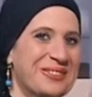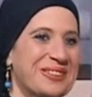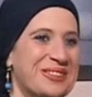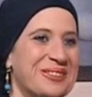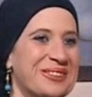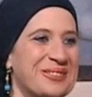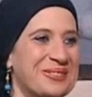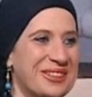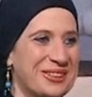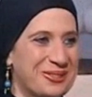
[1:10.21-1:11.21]
what do you want
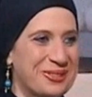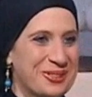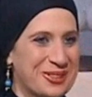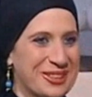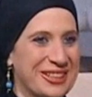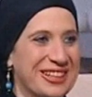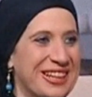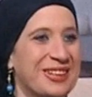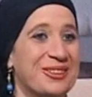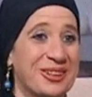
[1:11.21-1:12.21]
to be in the future?
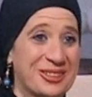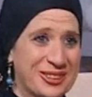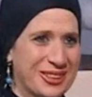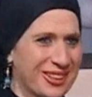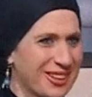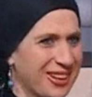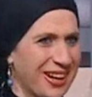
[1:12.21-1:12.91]
A doctor?